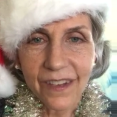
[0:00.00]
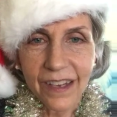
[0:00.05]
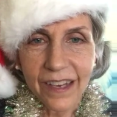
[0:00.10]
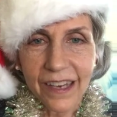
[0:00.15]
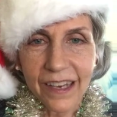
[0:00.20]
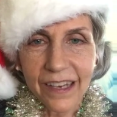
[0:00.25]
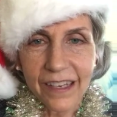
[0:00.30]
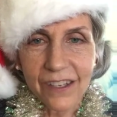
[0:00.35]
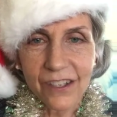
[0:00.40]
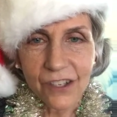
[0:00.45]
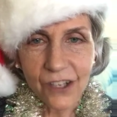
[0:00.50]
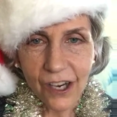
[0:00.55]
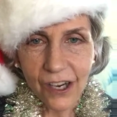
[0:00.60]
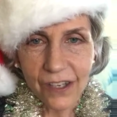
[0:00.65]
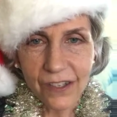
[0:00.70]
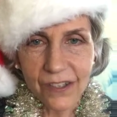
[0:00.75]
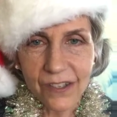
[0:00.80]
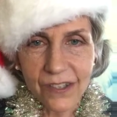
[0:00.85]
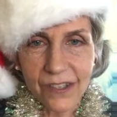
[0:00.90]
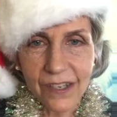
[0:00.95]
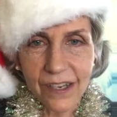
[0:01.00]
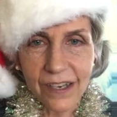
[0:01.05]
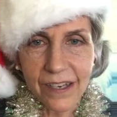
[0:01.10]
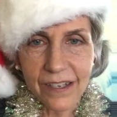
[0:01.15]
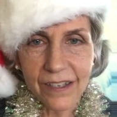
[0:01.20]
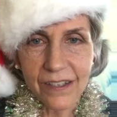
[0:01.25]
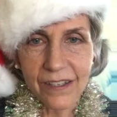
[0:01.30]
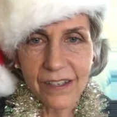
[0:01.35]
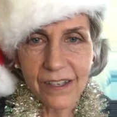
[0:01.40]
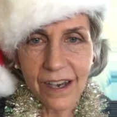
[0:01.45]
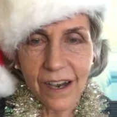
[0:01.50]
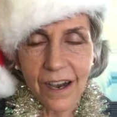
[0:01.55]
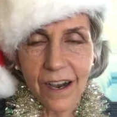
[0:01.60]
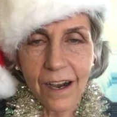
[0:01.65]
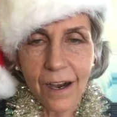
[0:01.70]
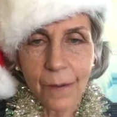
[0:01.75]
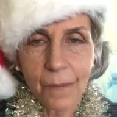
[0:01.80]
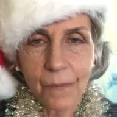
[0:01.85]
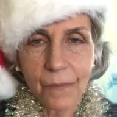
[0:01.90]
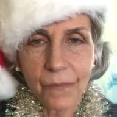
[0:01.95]
And Ton says,
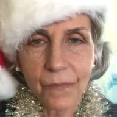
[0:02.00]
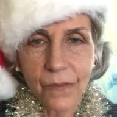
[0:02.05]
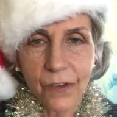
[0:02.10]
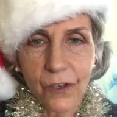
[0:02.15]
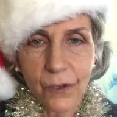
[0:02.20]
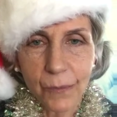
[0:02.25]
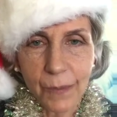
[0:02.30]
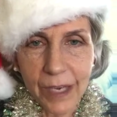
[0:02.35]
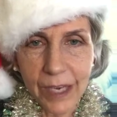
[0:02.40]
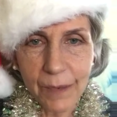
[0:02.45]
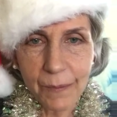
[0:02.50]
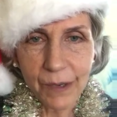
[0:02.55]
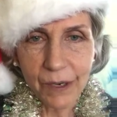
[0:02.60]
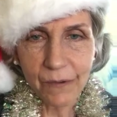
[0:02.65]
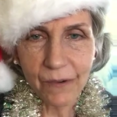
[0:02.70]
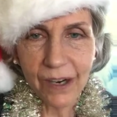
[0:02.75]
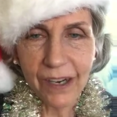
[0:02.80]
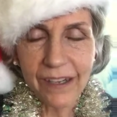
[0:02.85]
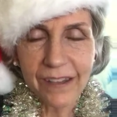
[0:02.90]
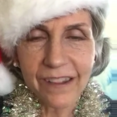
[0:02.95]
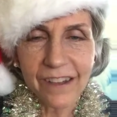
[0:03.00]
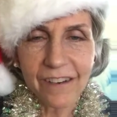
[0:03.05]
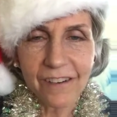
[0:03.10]
um, You may be right.